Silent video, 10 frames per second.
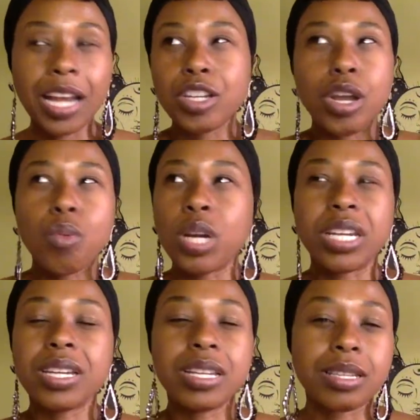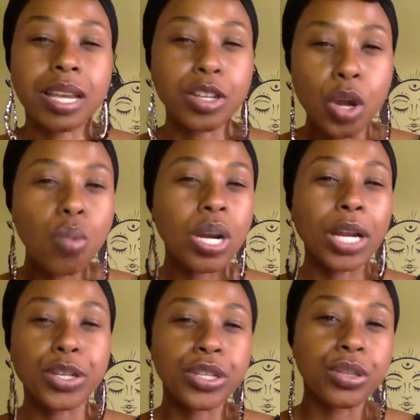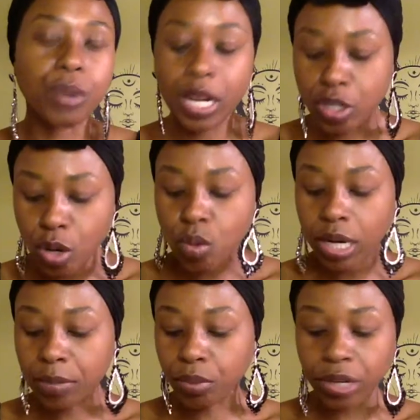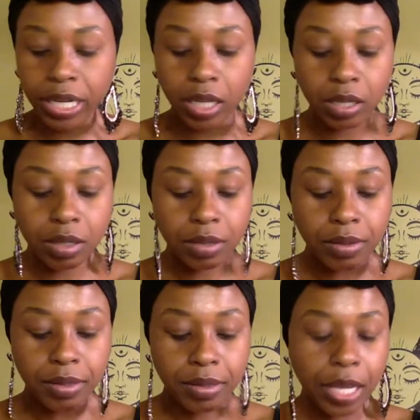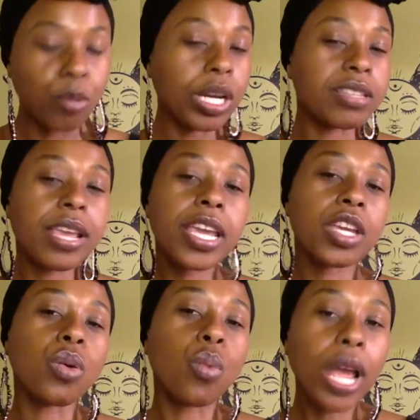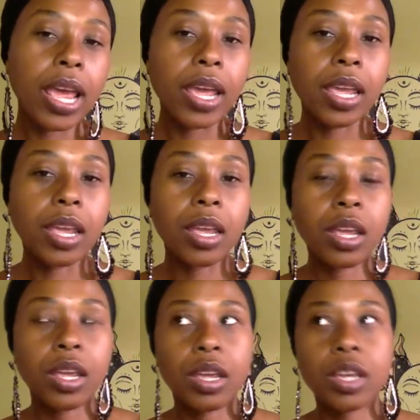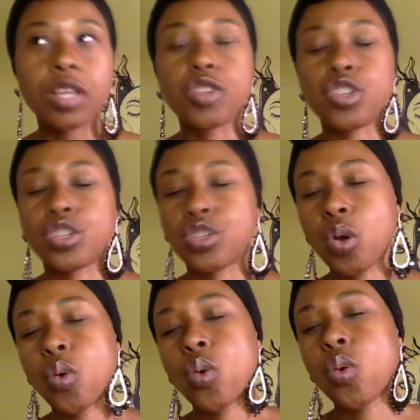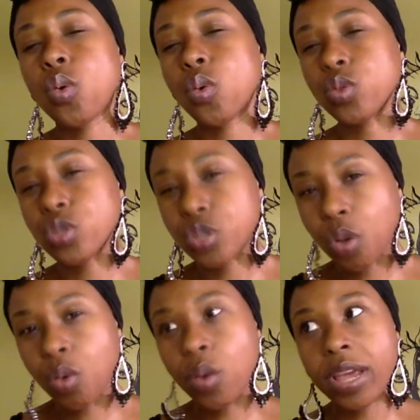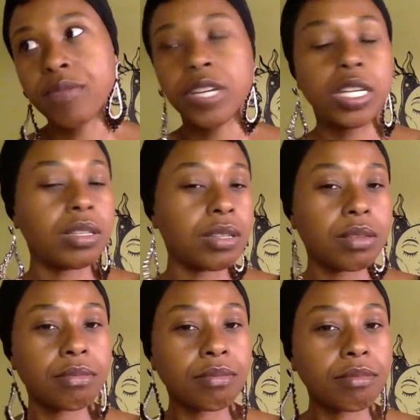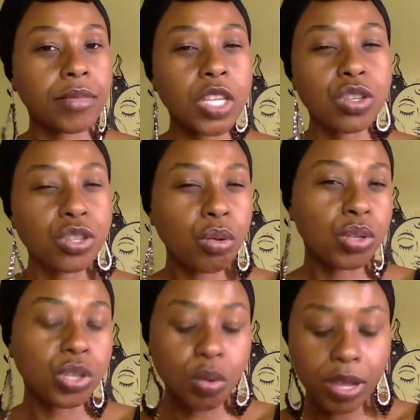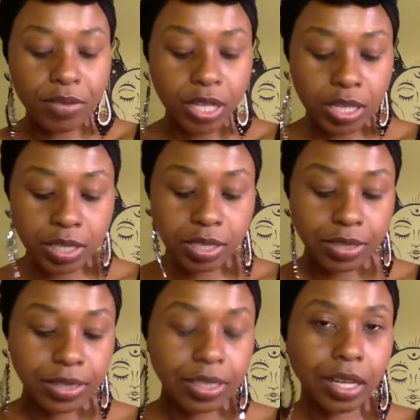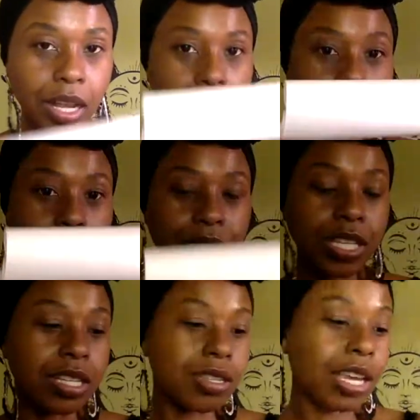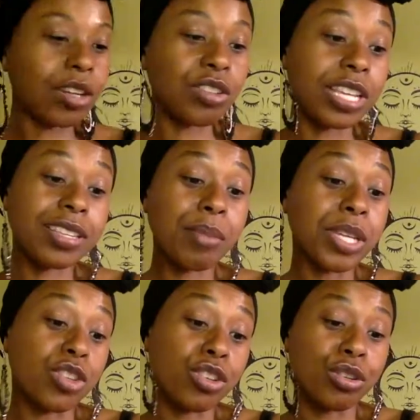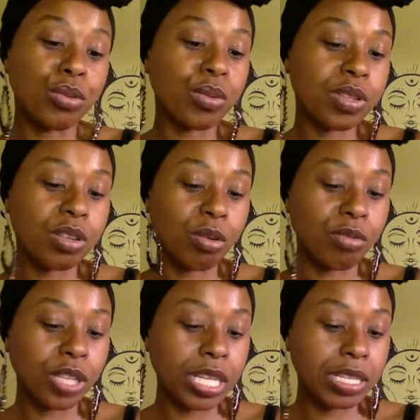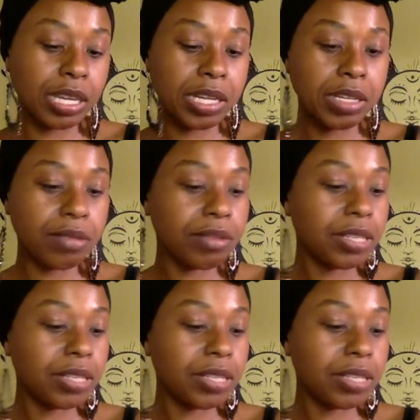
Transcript: I know what it is. I know what I do. I know what I bring. And when I take it away, it's so, so evident. It's so, so evident. I love these. I don't, they sent me two, so I'm really excited.